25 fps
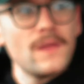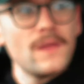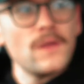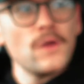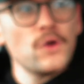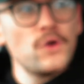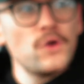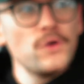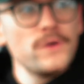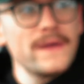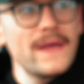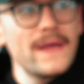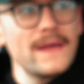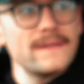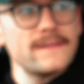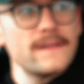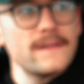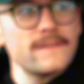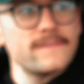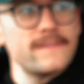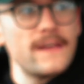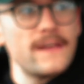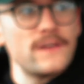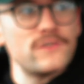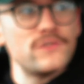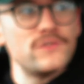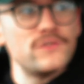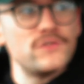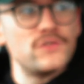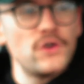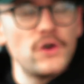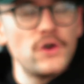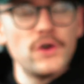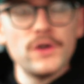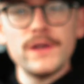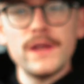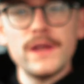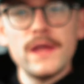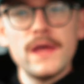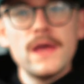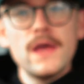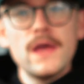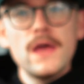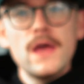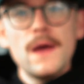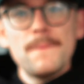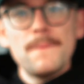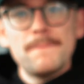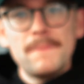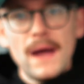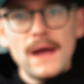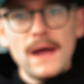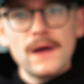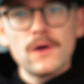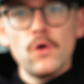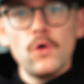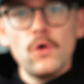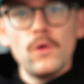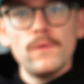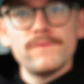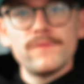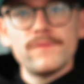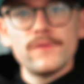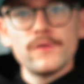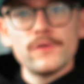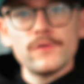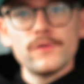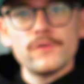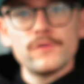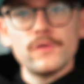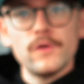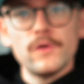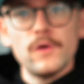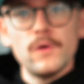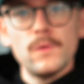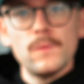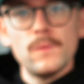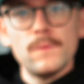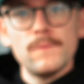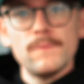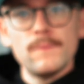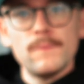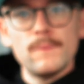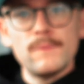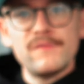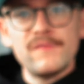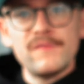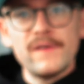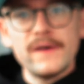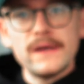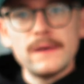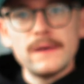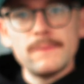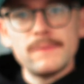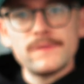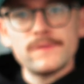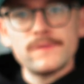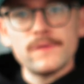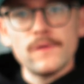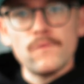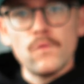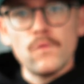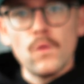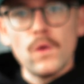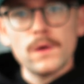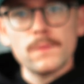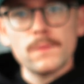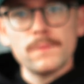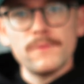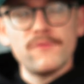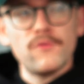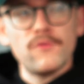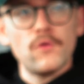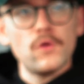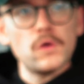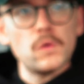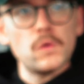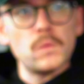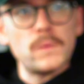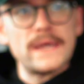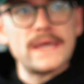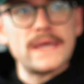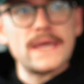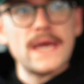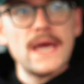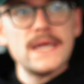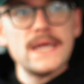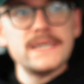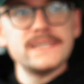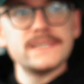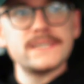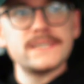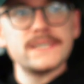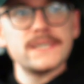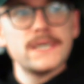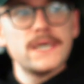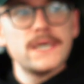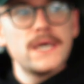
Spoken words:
I'm going to get that session done, back home for some final bits of work before the weekend,